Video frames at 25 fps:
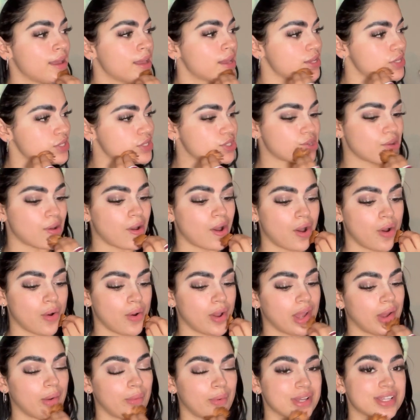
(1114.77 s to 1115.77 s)
So
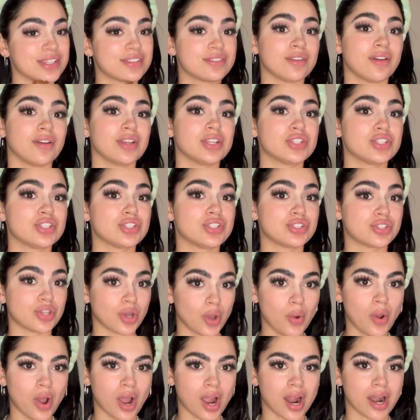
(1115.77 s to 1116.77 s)
it was
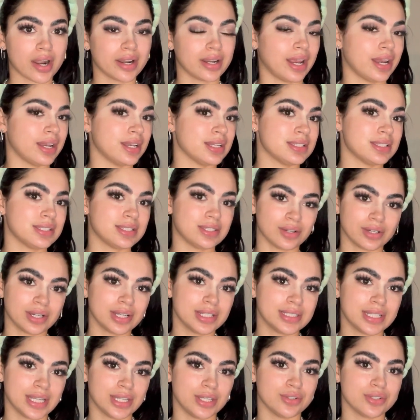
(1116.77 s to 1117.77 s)
so hard, and it still
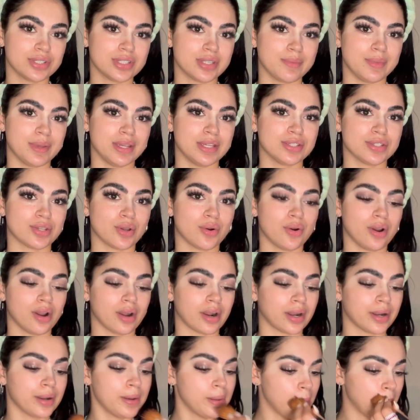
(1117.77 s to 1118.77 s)
continues to be so
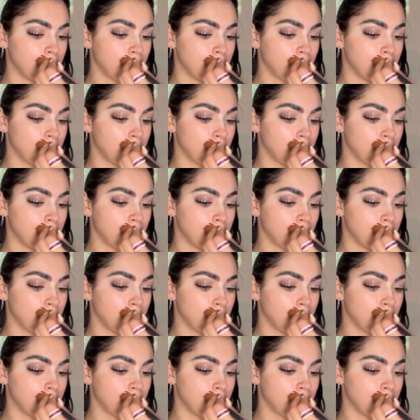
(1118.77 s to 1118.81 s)
hard.